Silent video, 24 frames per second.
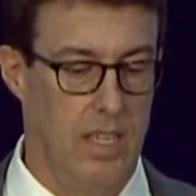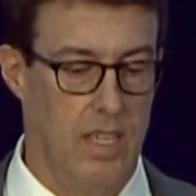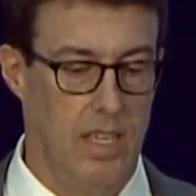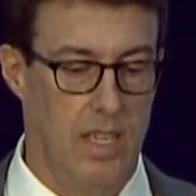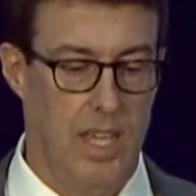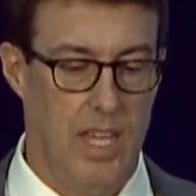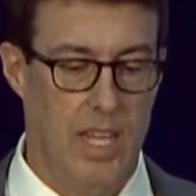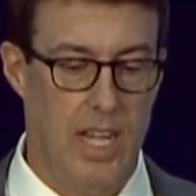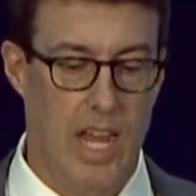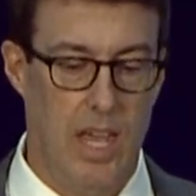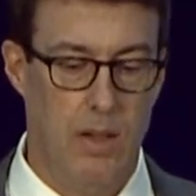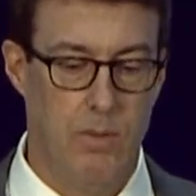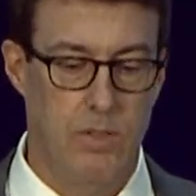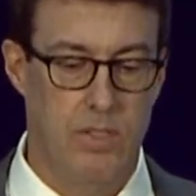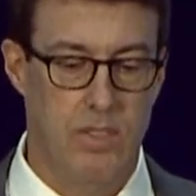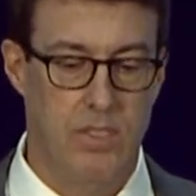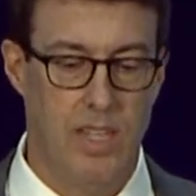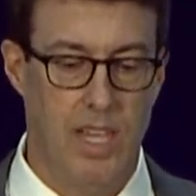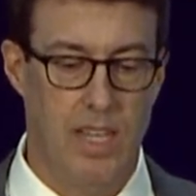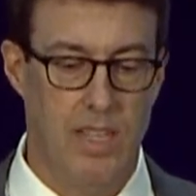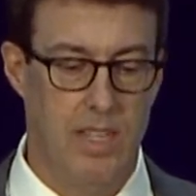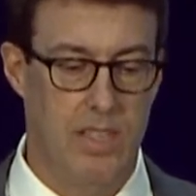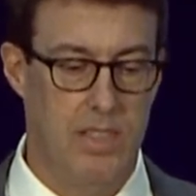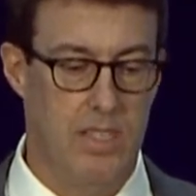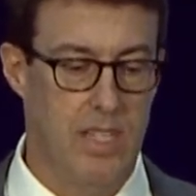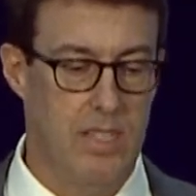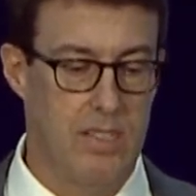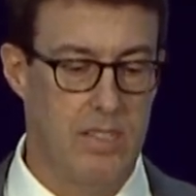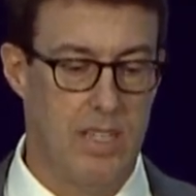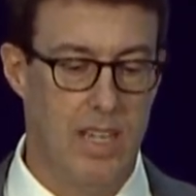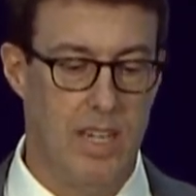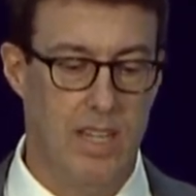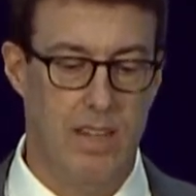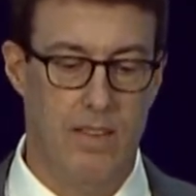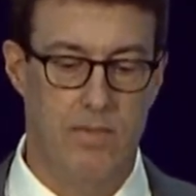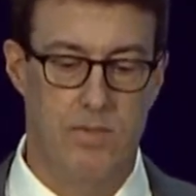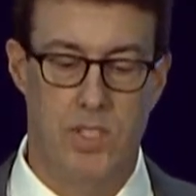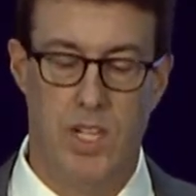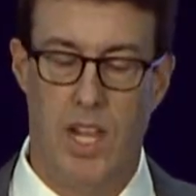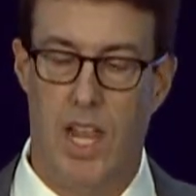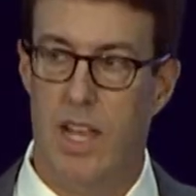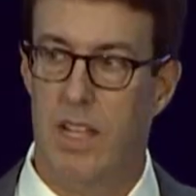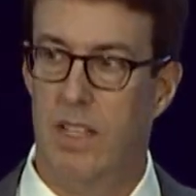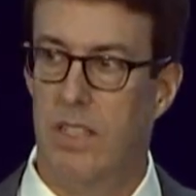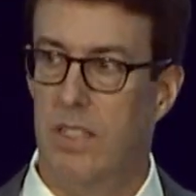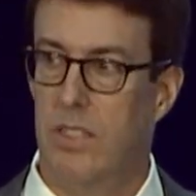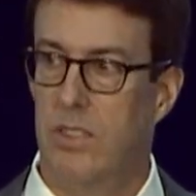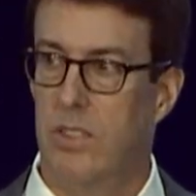And I would say that this kind of
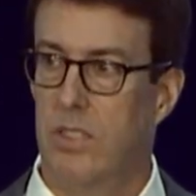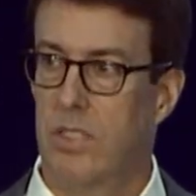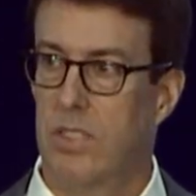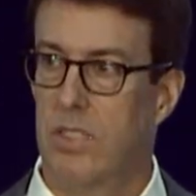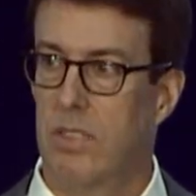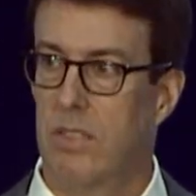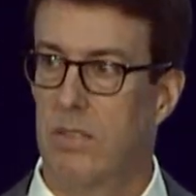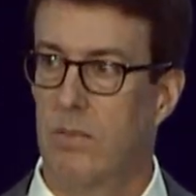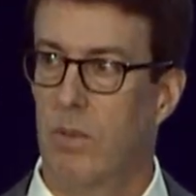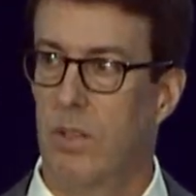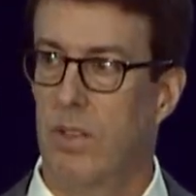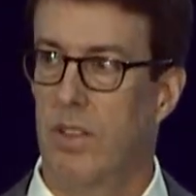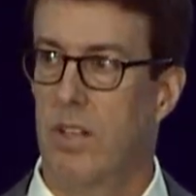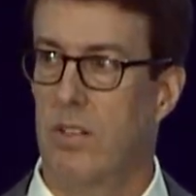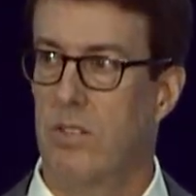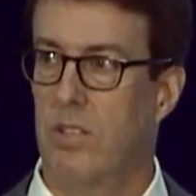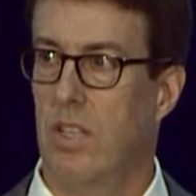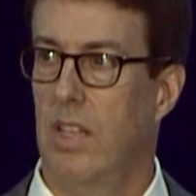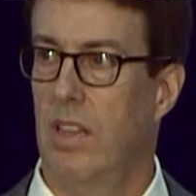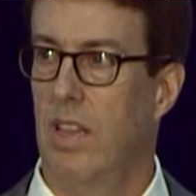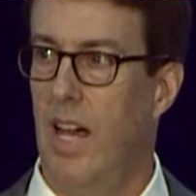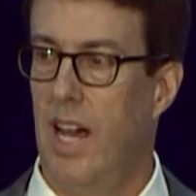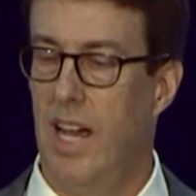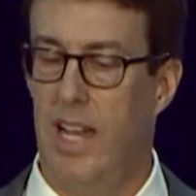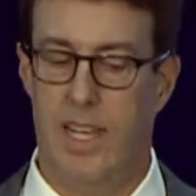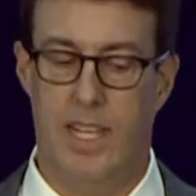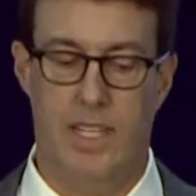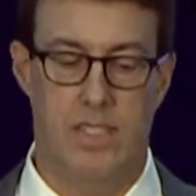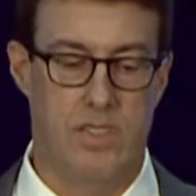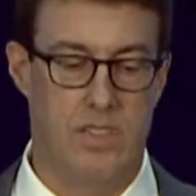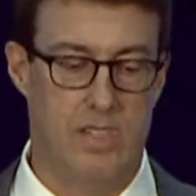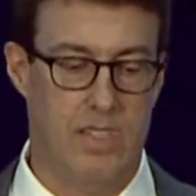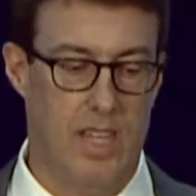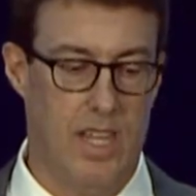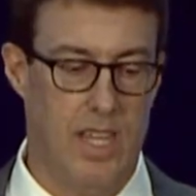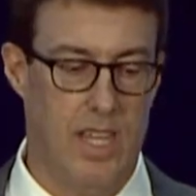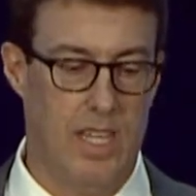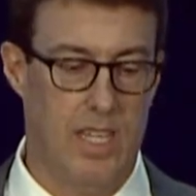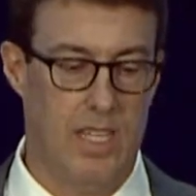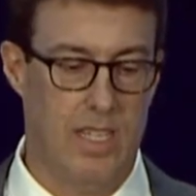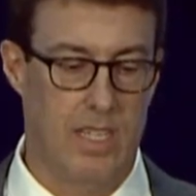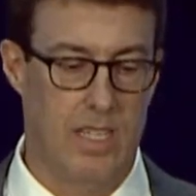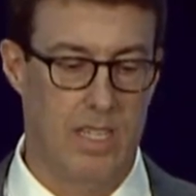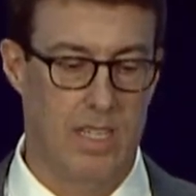challenge, where there's a lot at stake,